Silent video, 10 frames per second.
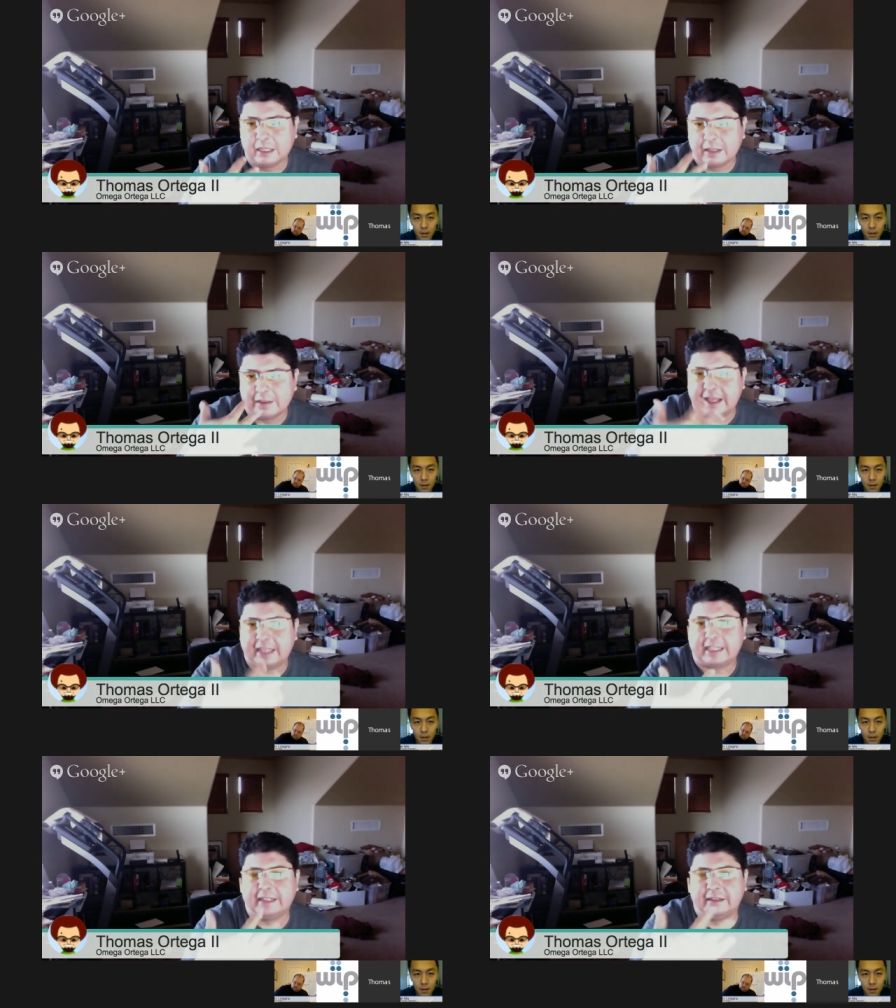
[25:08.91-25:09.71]
That
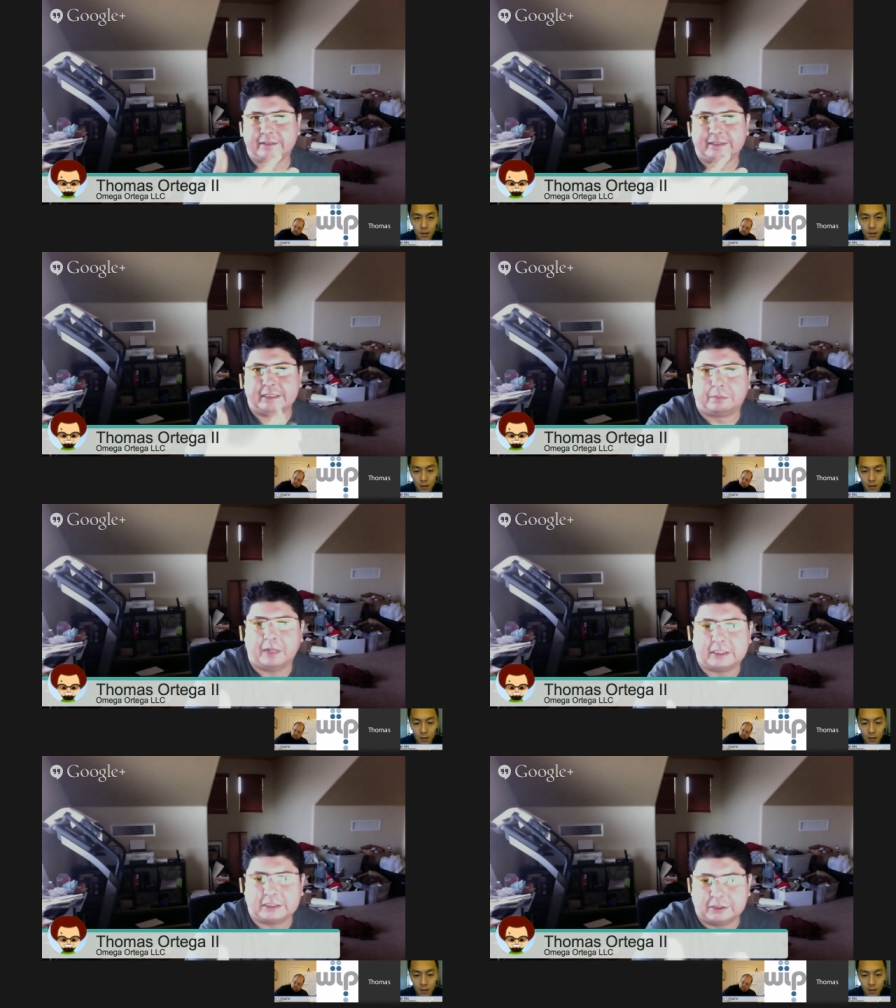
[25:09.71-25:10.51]
gives the
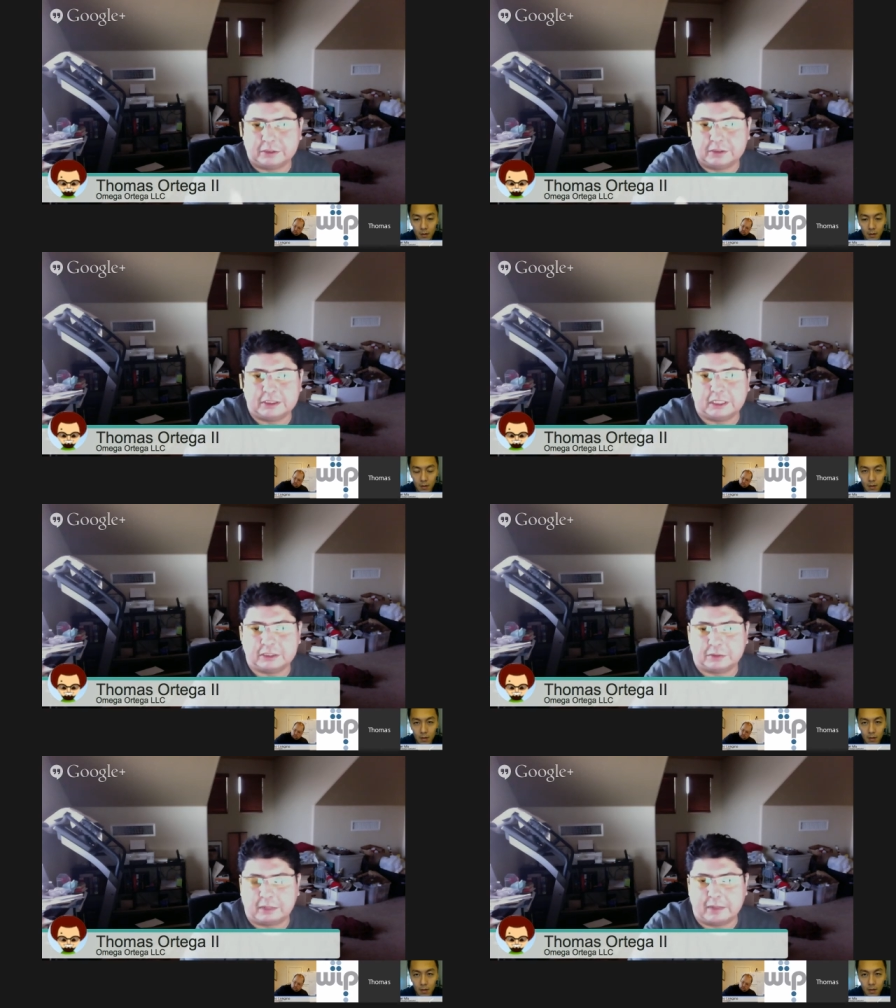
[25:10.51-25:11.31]
impression to the
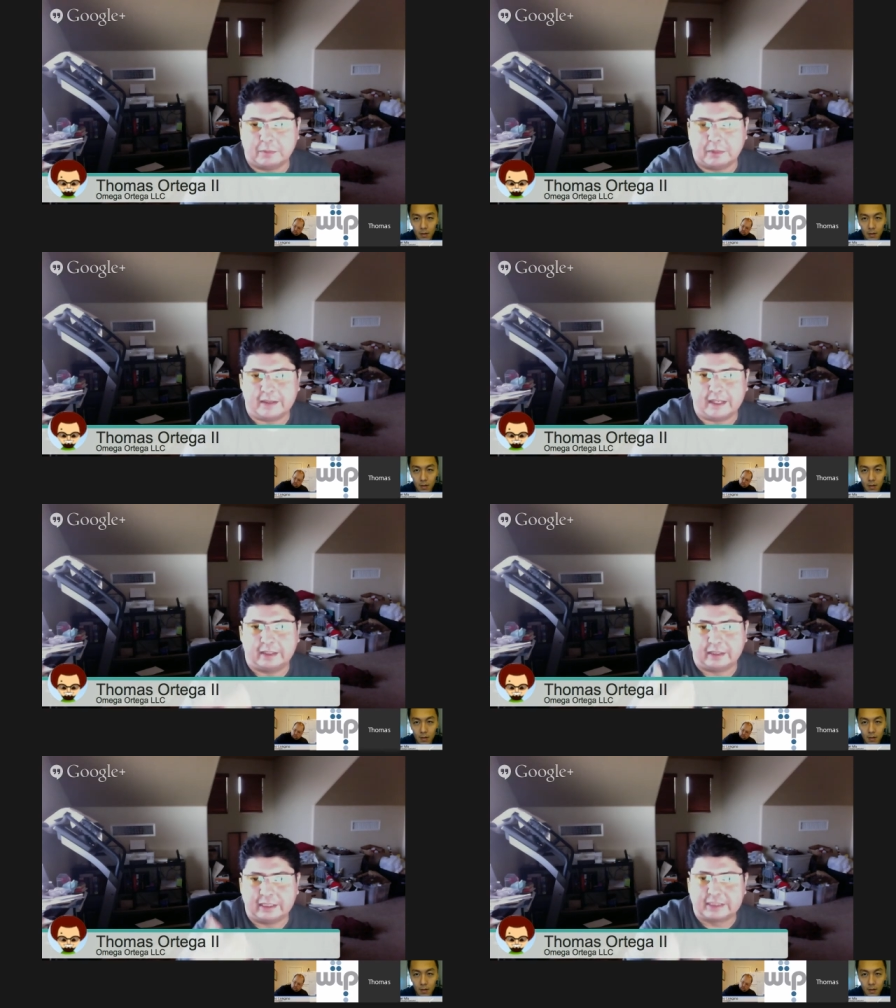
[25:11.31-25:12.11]
judges right away that
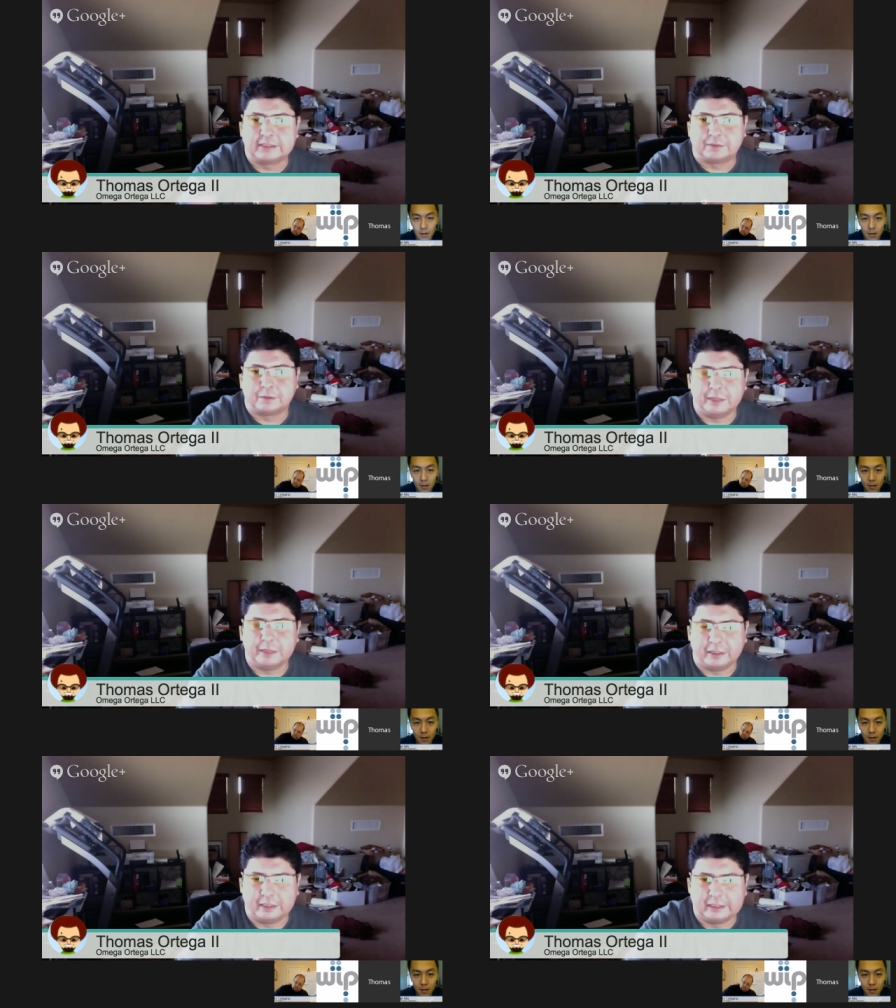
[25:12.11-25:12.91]
this is for
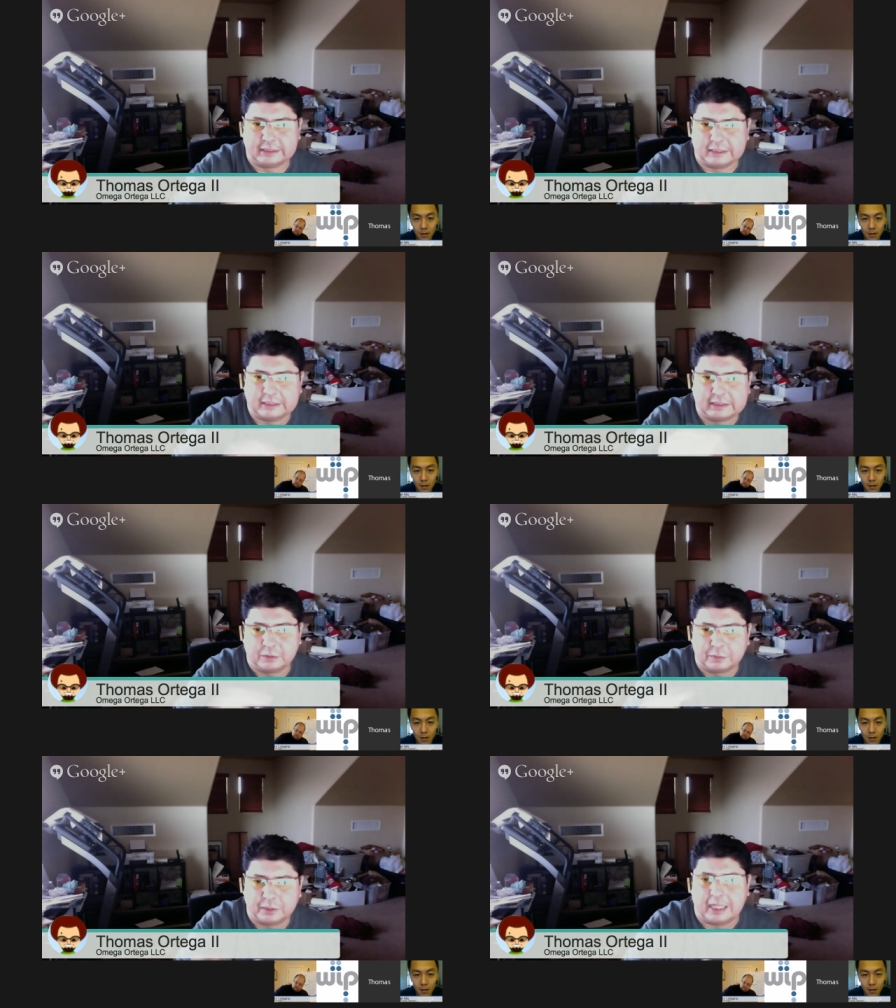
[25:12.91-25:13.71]
real. This is a
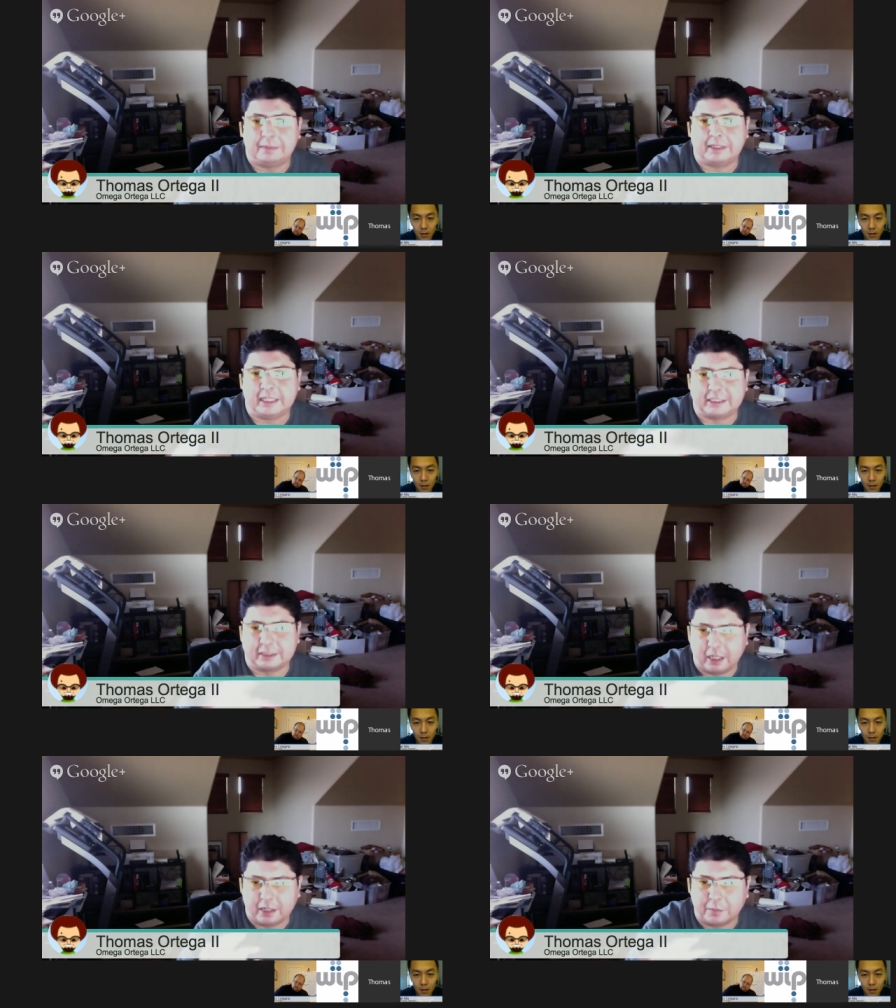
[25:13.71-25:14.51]
real application
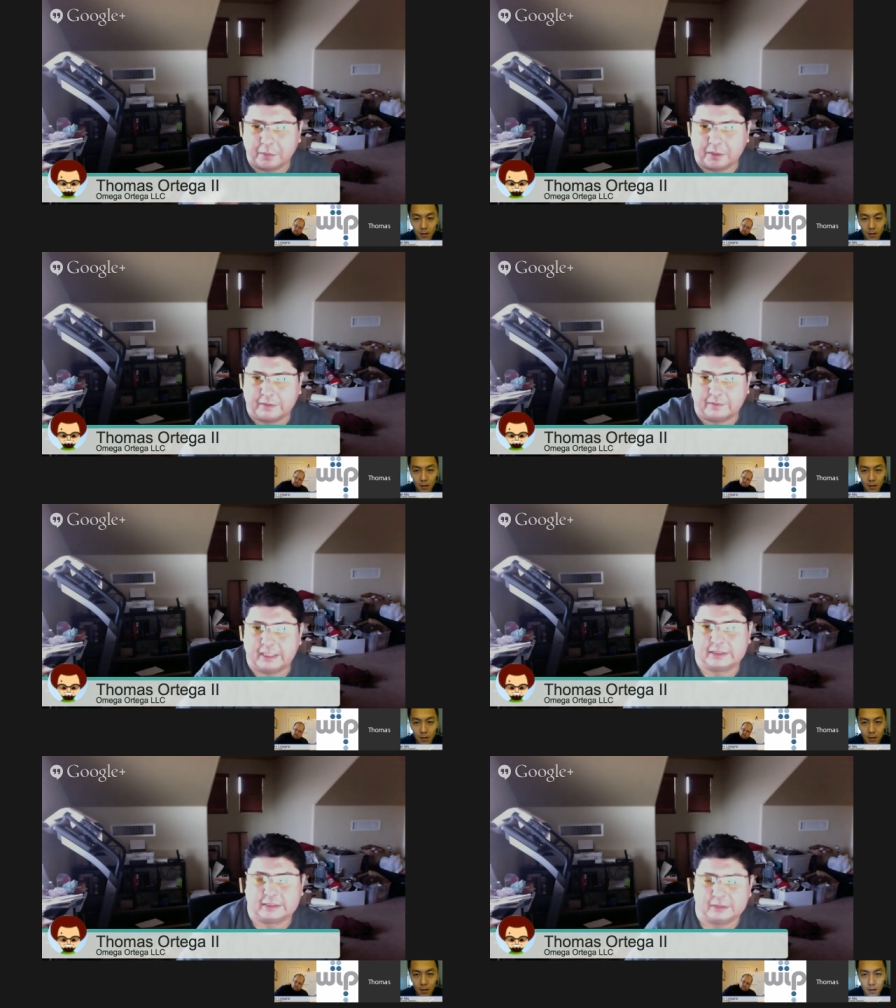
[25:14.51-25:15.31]
on a real device.